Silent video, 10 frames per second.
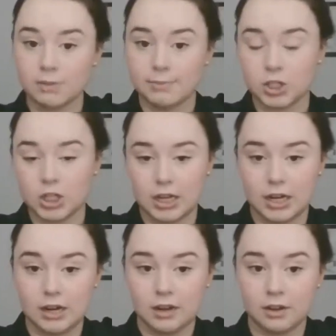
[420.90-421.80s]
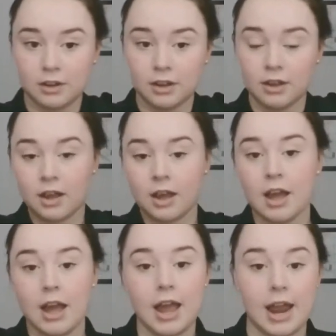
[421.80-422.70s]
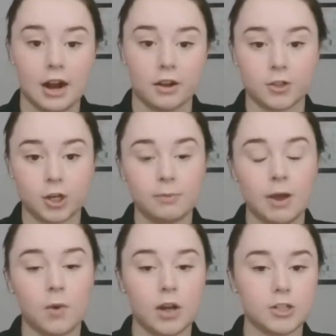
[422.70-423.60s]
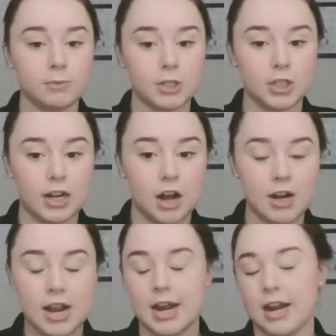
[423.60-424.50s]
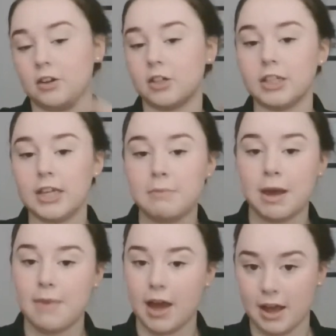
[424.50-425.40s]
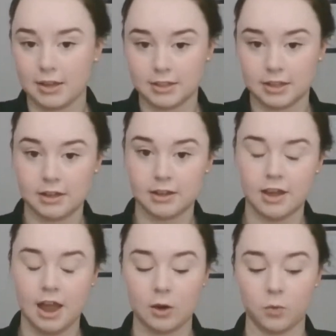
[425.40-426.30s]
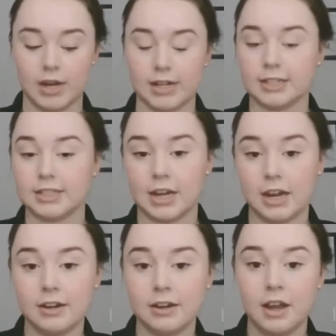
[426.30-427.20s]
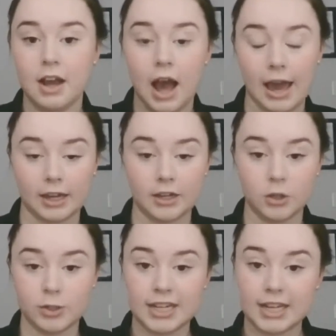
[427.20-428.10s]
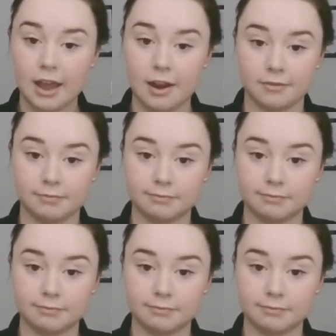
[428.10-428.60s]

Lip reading: machine, and I'll turn my washing machine on and it'll clean my mask. And when it's done, I can use it again.